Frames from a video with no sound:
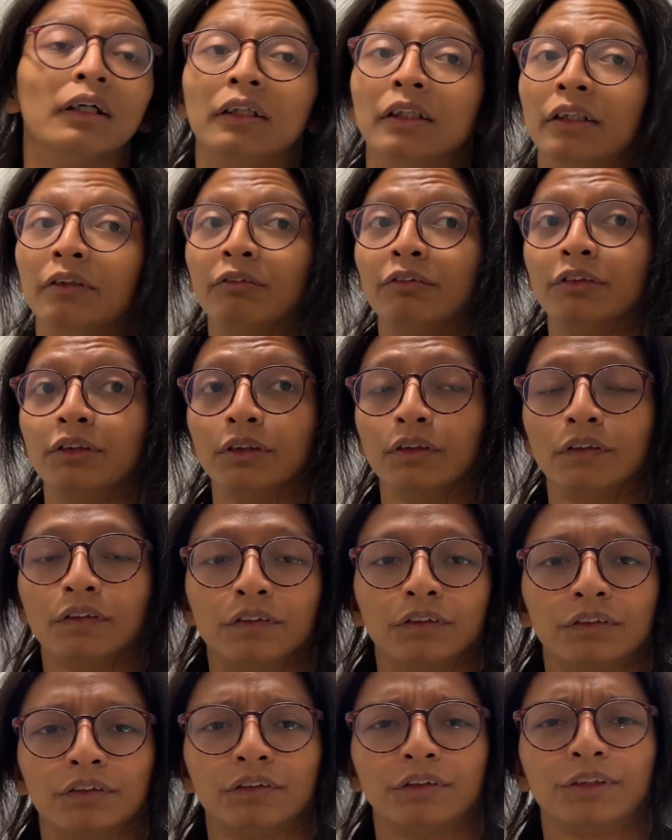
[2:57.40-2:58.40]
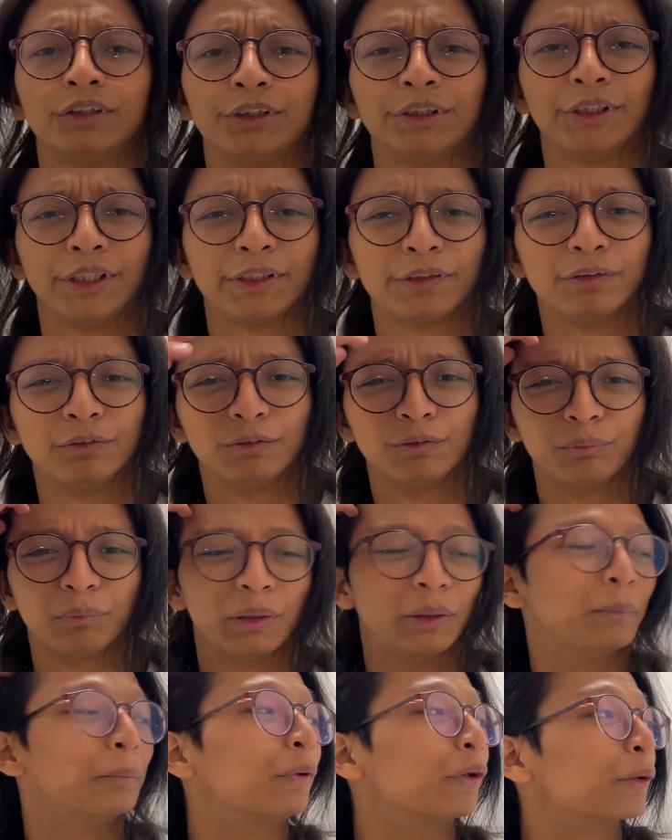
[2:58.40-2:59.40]
I have just checked into
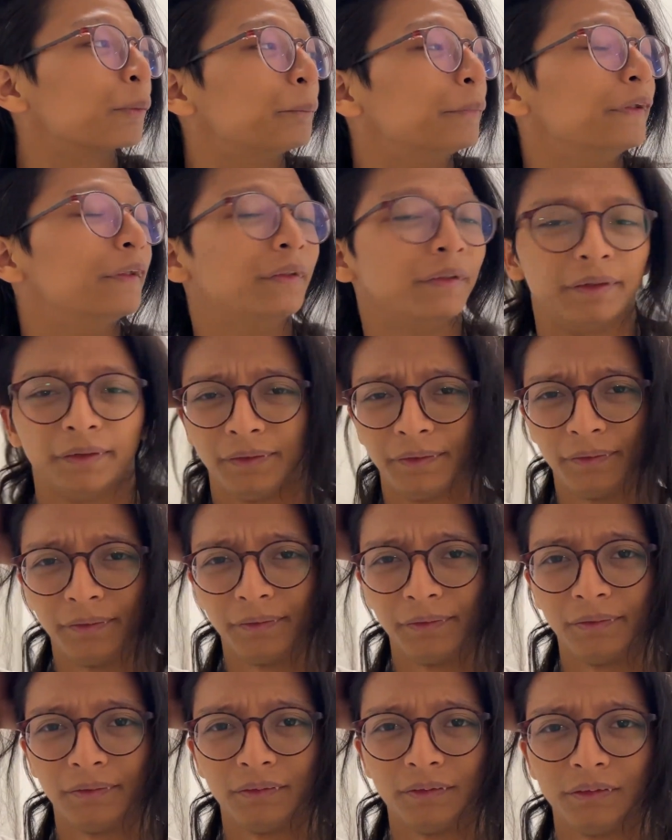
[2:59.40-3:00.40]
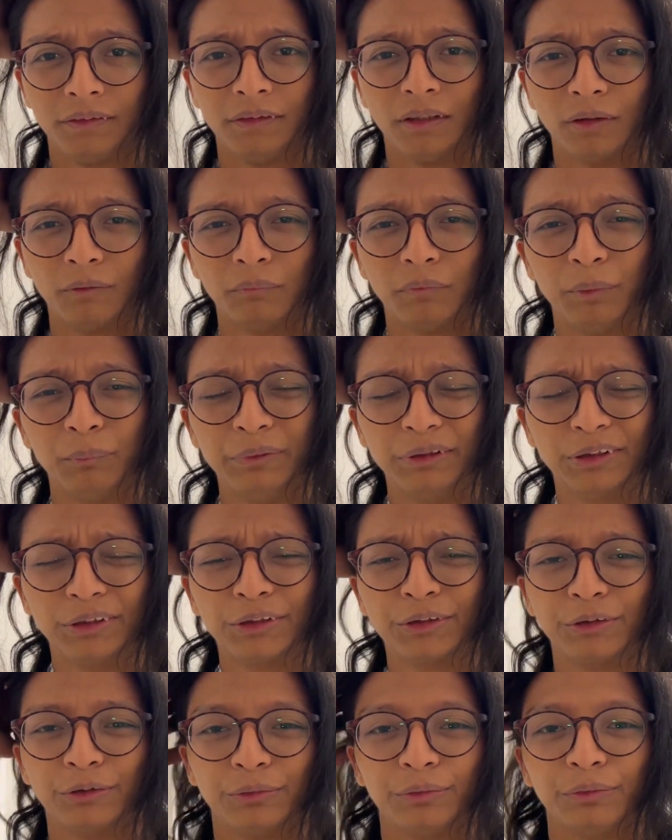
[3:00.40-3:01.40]
my apartment and let me just
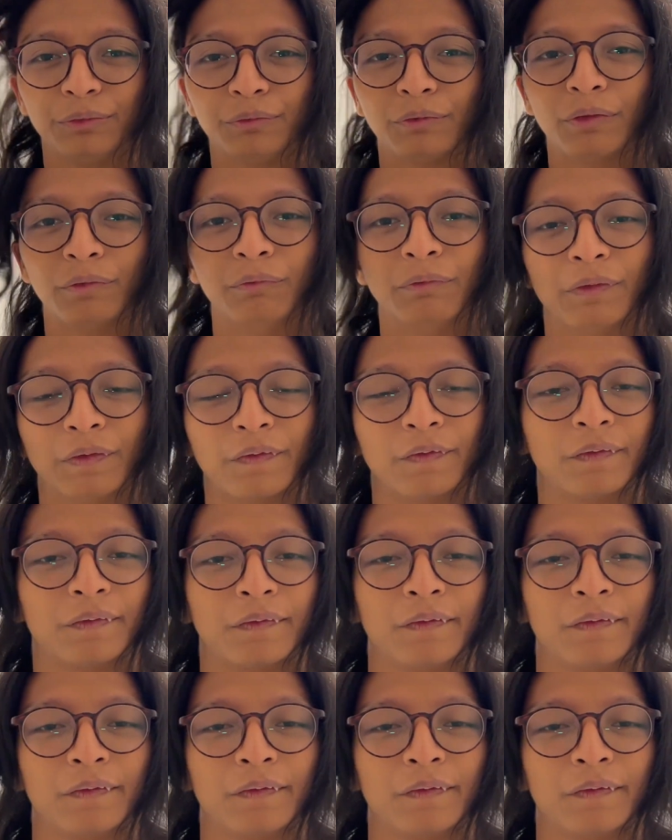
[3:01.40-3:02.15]
show you around what's